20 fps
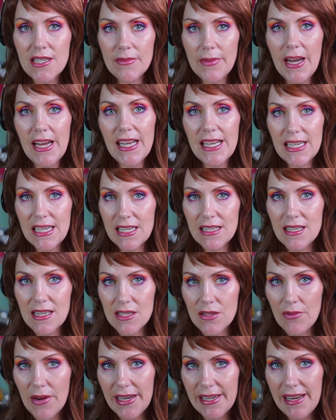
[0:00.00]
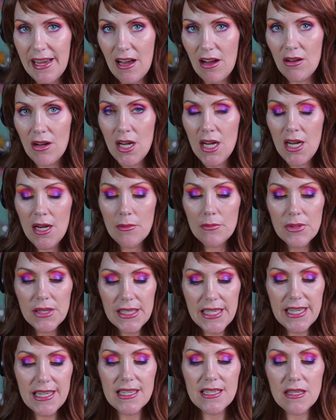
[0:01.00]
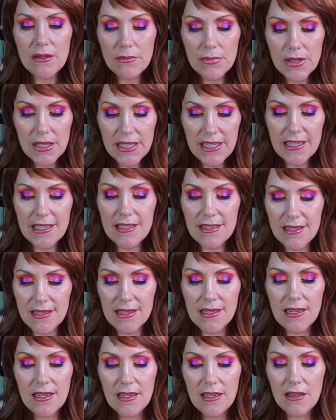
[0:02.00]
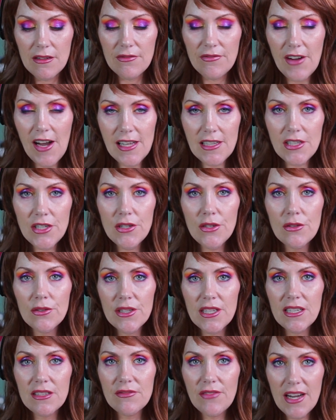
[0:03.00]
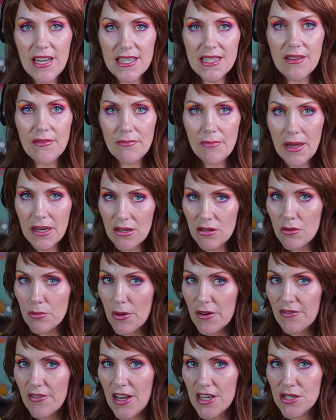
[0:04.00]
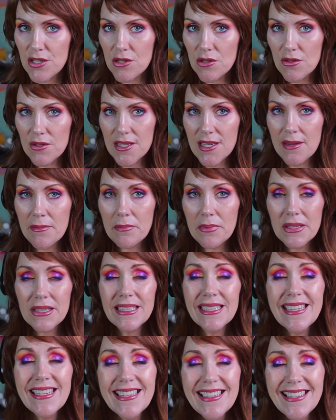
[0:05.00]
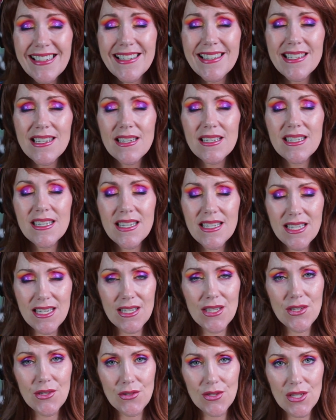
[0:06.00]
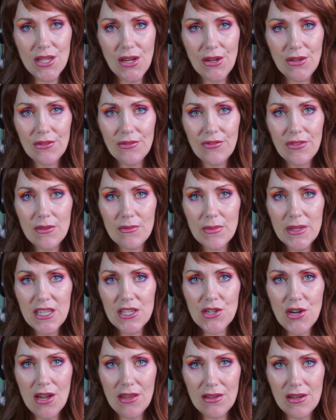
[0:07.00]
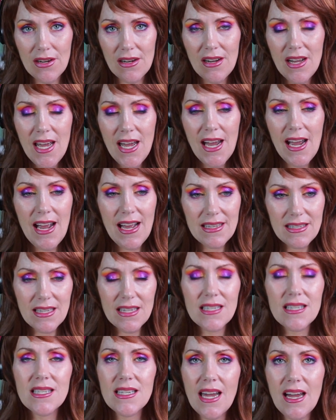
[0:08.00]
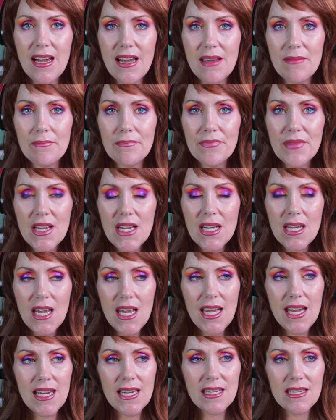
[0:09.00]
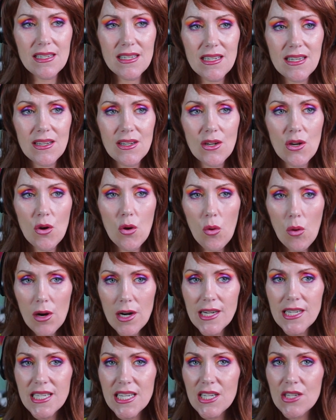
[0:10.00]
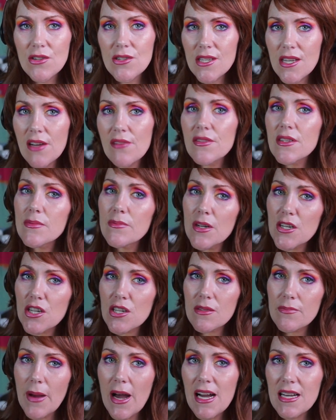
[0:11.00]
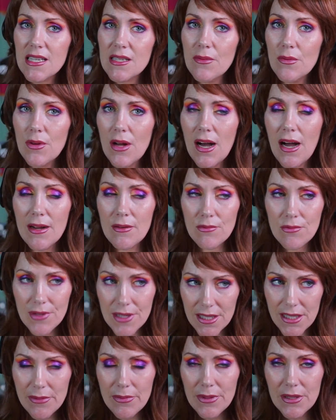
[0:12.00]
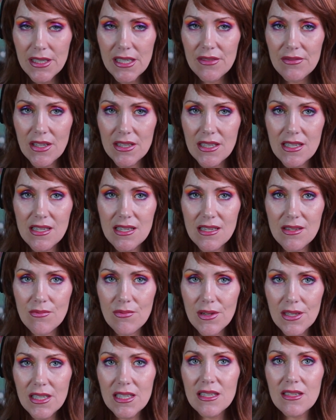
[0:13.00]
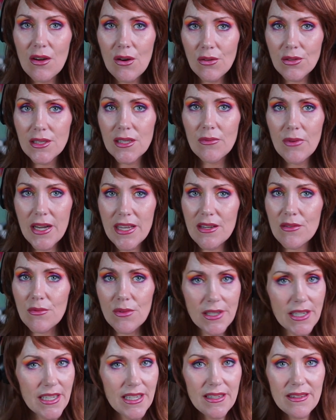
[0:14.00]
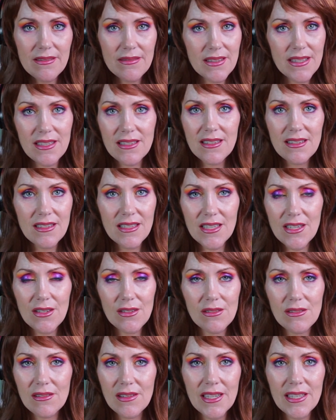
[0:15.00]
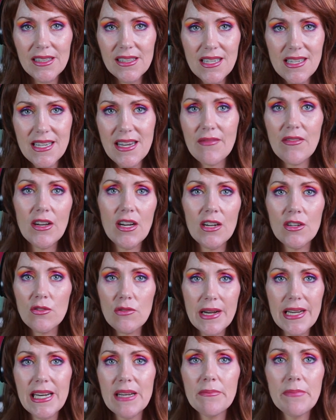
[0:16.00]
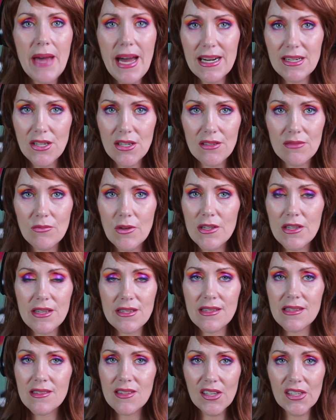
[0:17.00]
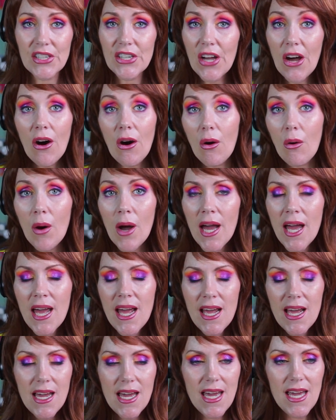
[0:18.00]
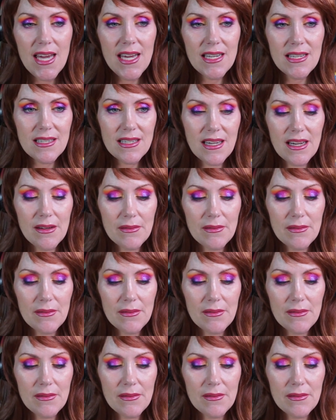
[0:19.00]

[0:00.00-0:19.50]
about any of this right now, please follow the advice of medical professionals, and please distance yourself from each other at this time. And quarantine yourself as much as possible. I really believe that this is really the only way that we're gonna, you know, at least have a great impact on where this is gonna go. And